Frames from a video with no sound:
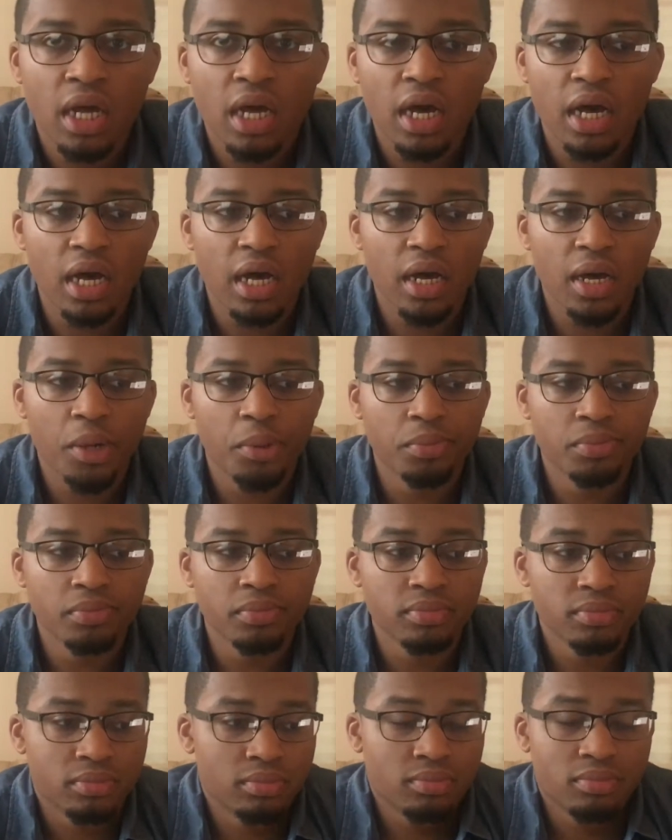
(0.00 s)

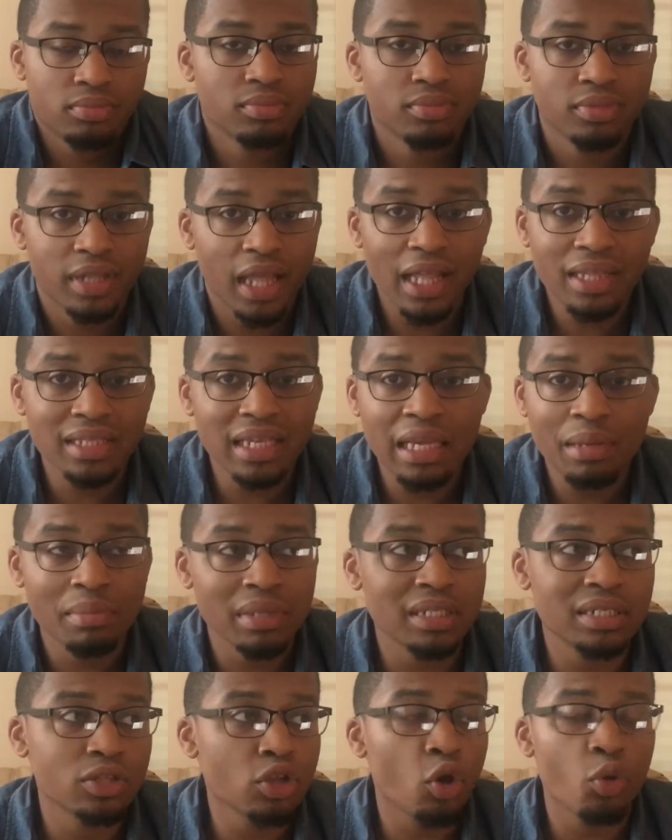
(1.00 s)
Um, that team
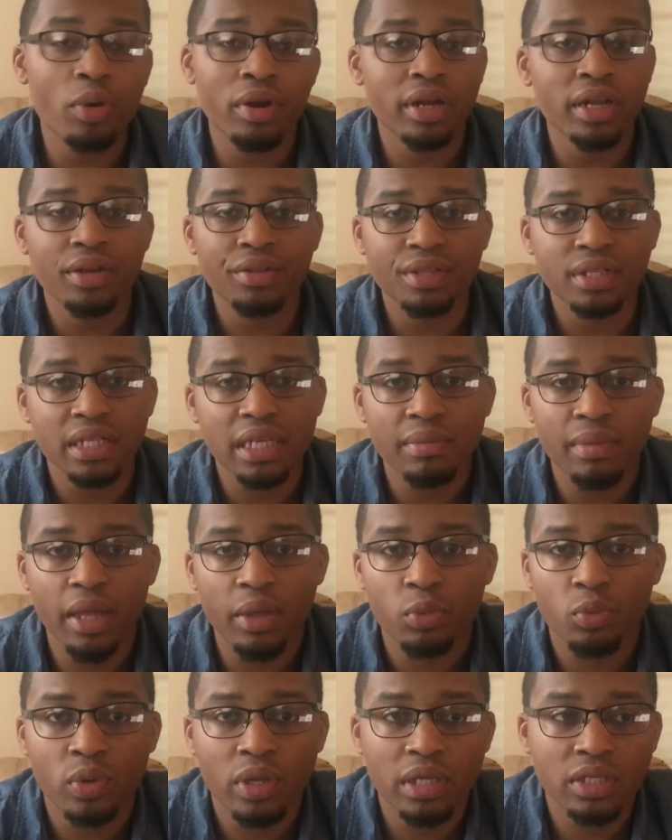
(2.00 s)
is nowhere near the team
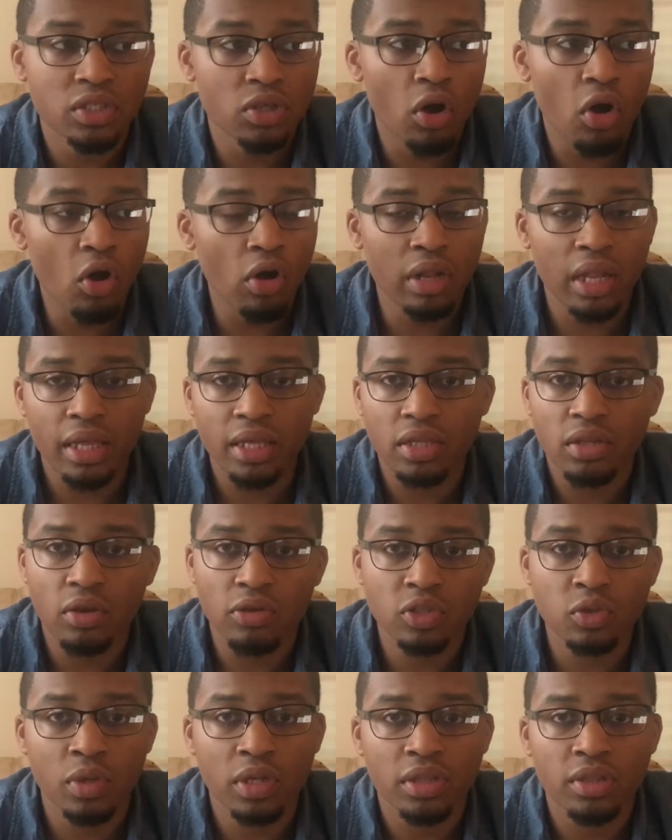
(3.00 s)
that we saw like you know
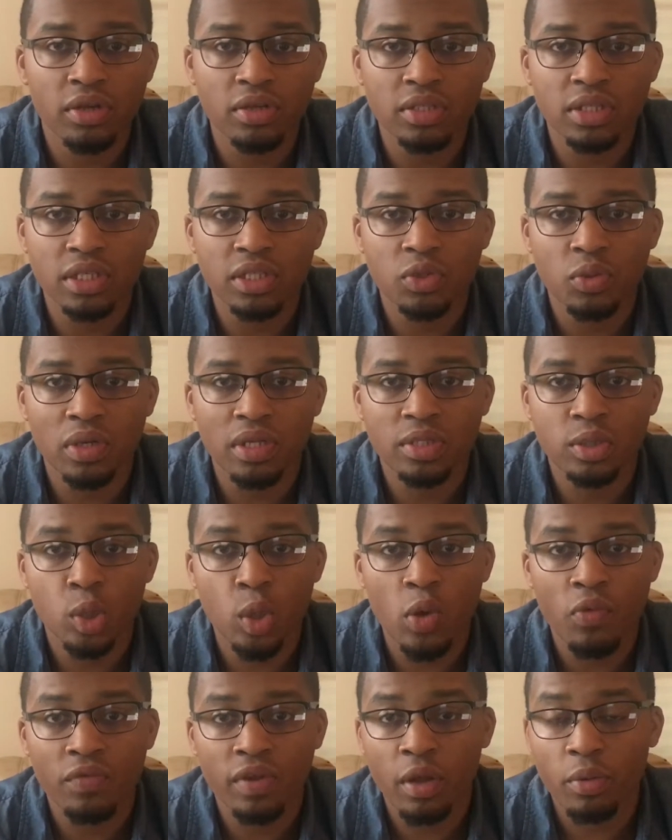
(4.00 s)
2013
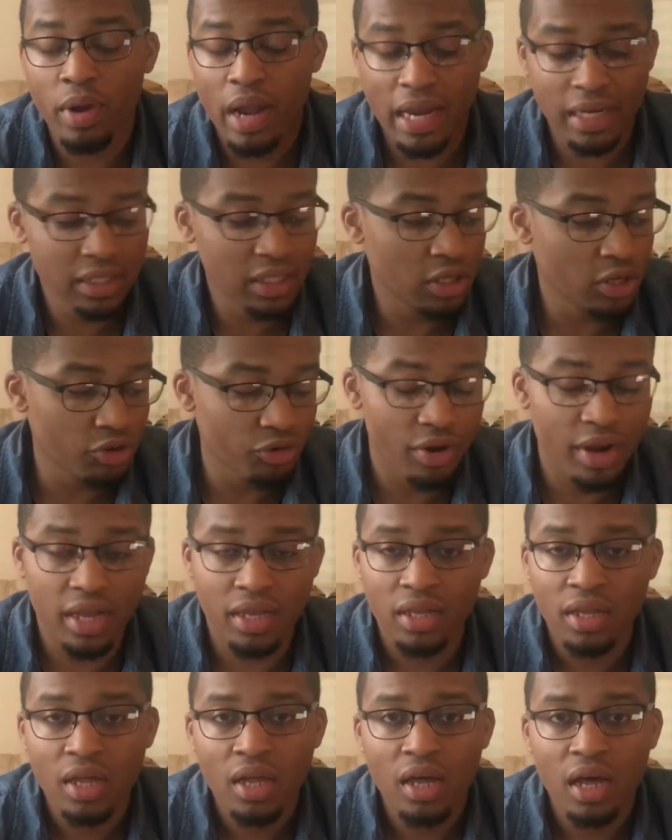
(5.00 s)
2012 when they were actually
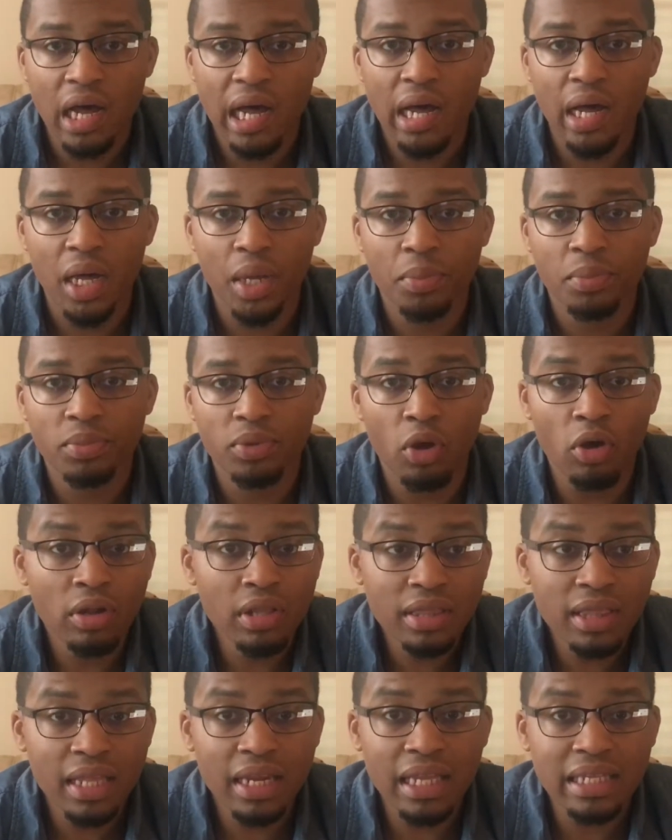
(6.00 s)
great um,
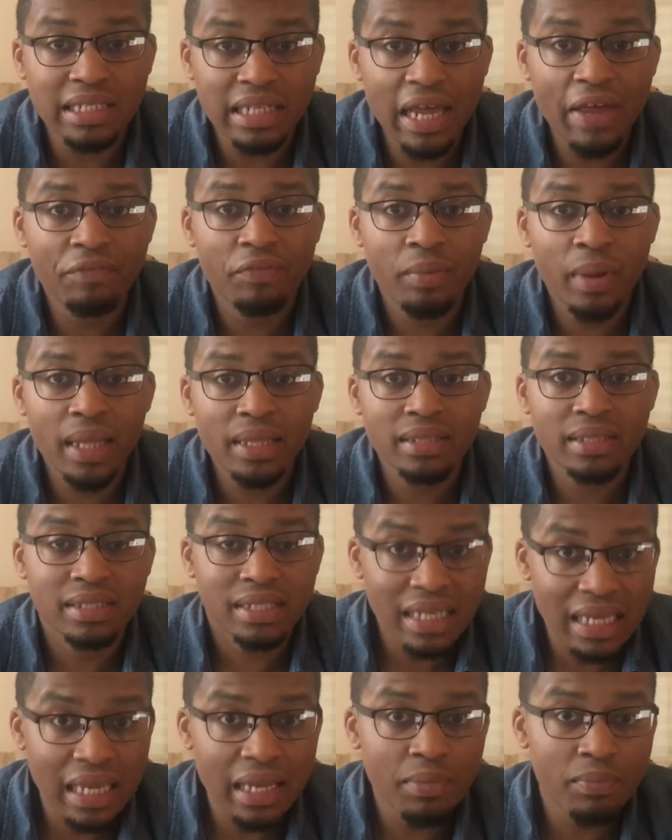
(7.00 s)
only thing that's left from that
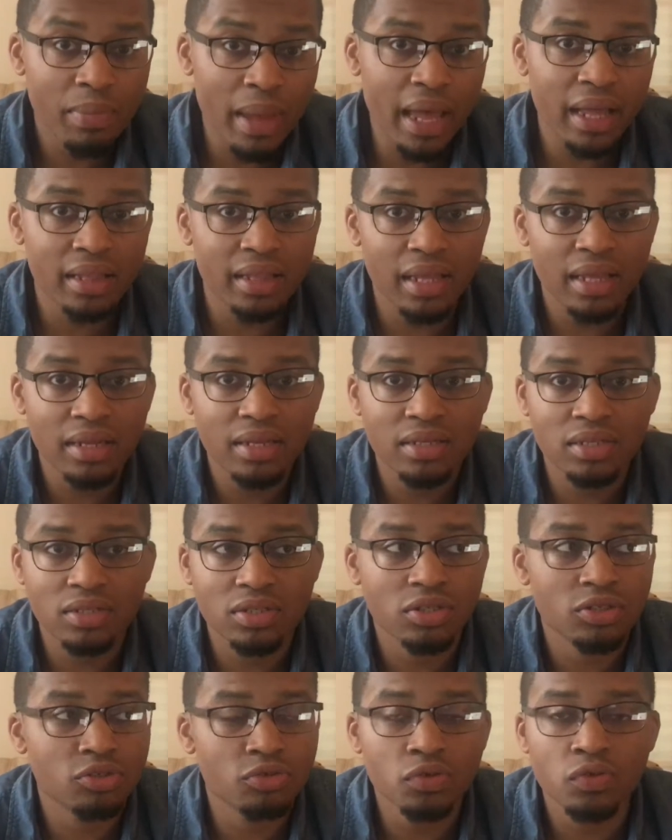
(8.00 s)
team back then
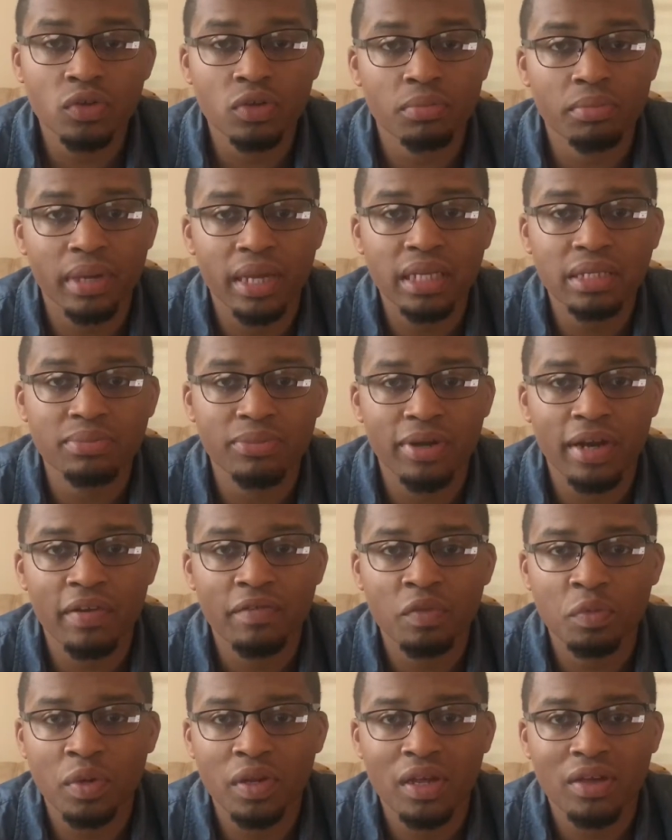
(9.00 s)
is Schroeder and Bazemore
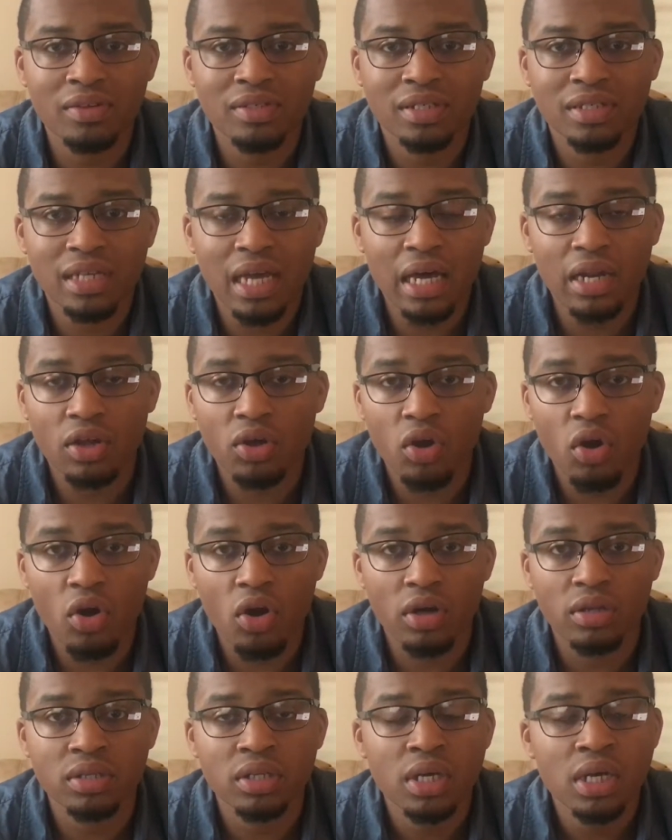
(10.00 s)
everyone else is kind of
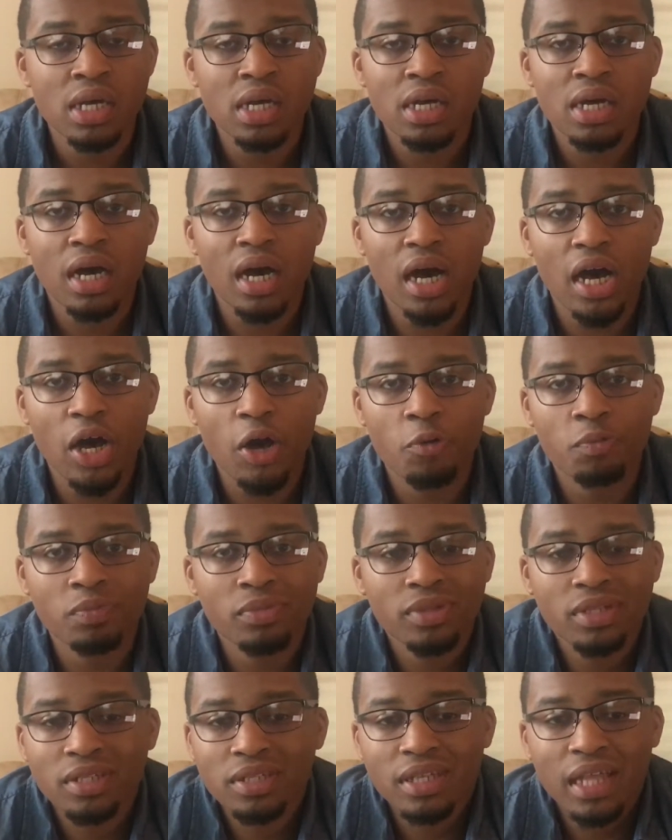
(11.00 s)
gone
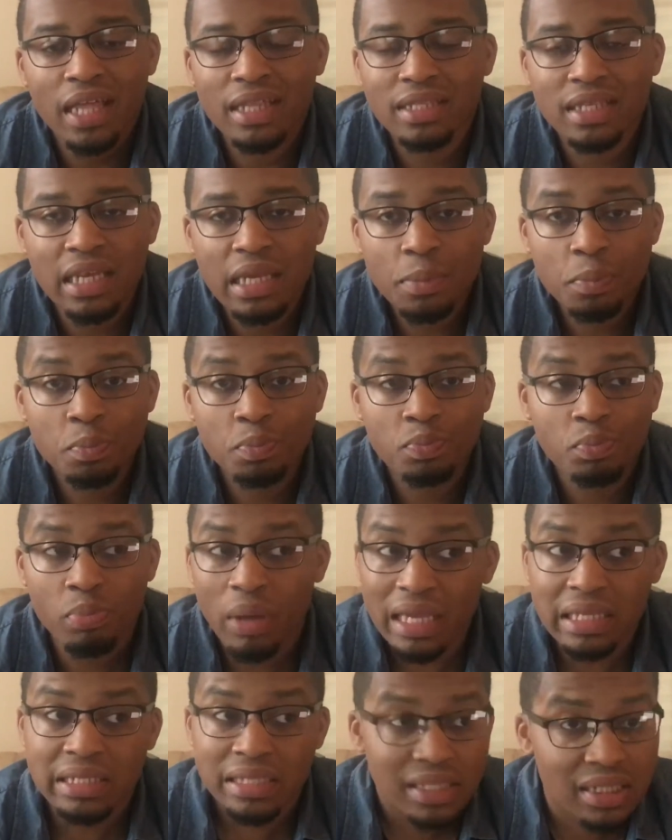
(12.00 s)
um, and that team
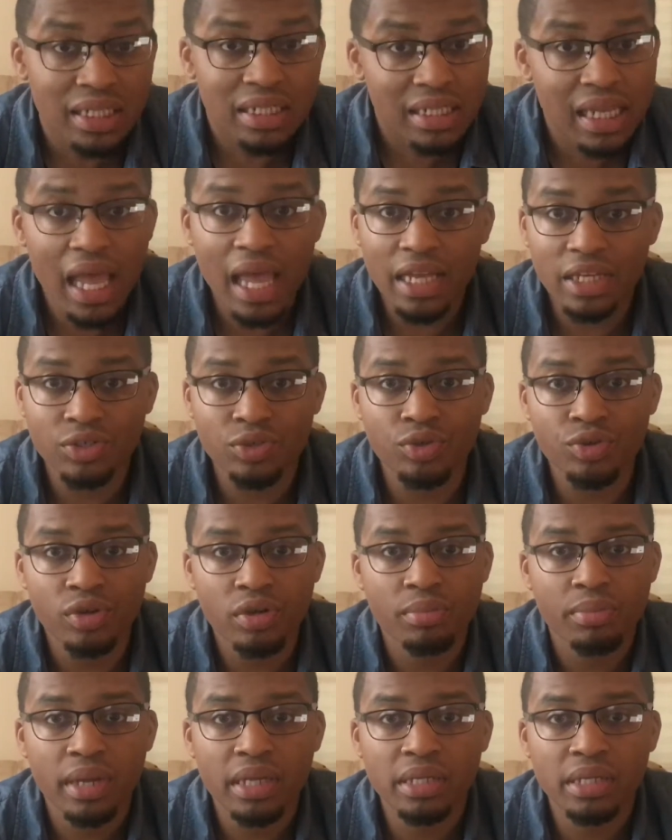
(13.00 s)
basically just had Schroeder and